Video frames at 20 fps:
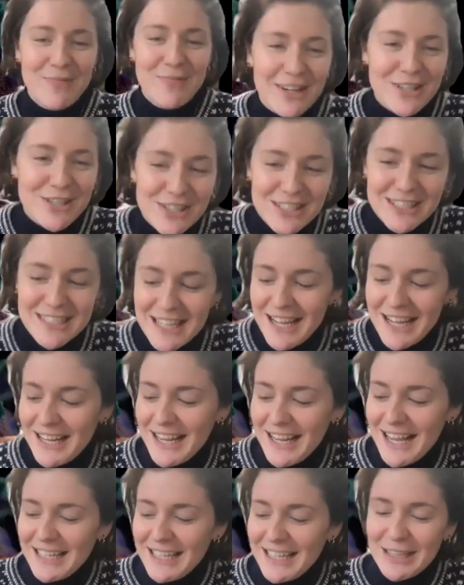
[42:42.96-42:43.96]
Just
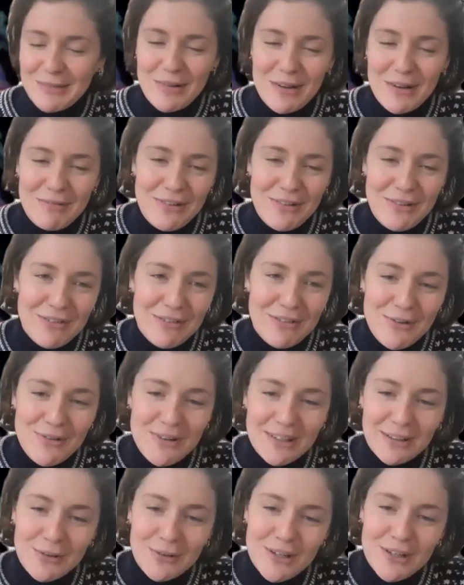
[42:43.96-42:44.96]
a few
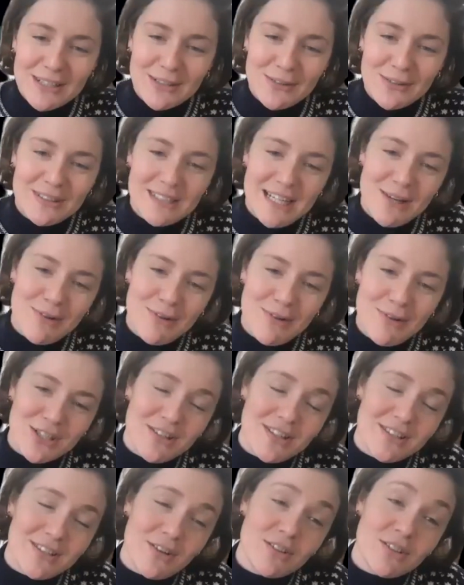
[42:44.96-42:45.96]
little quick sort of silly
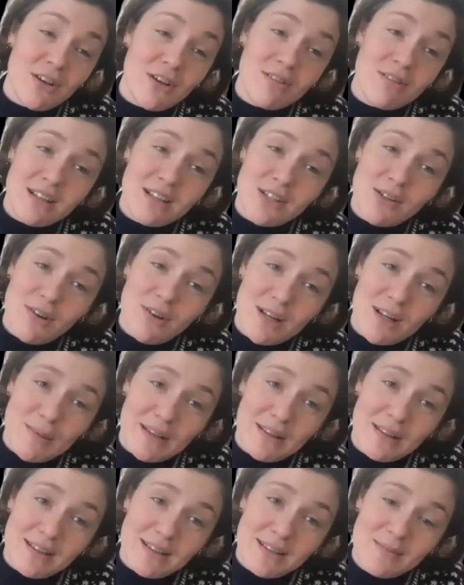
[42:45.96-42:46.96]
questions. So don't think too hard
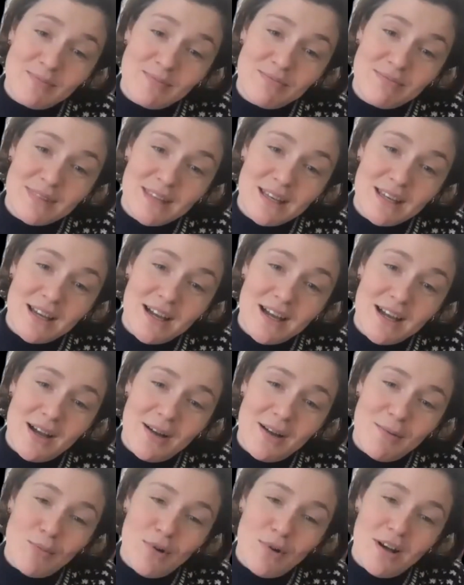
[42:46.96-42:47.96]
about these.
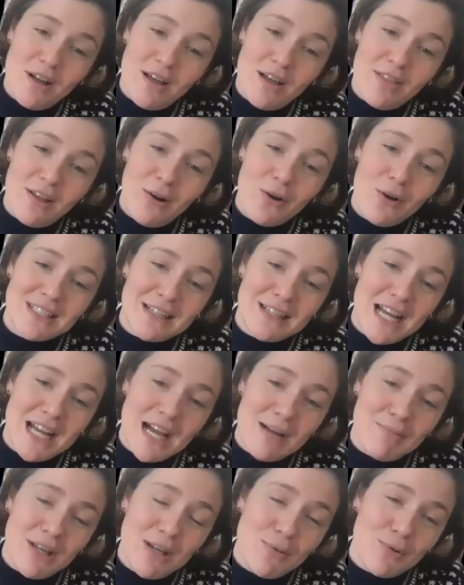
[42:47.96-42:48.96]
The lockdown
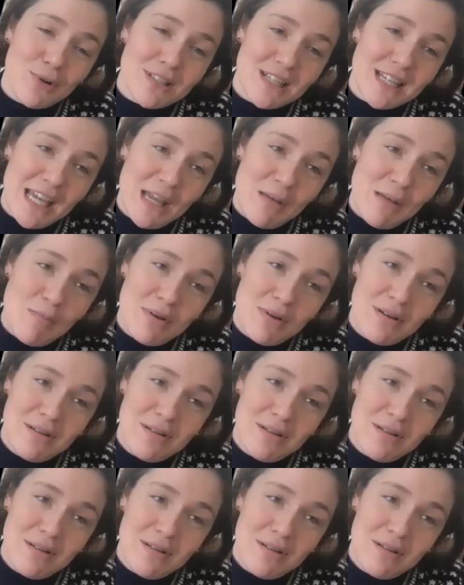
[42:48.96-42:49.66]
habit you want to keep?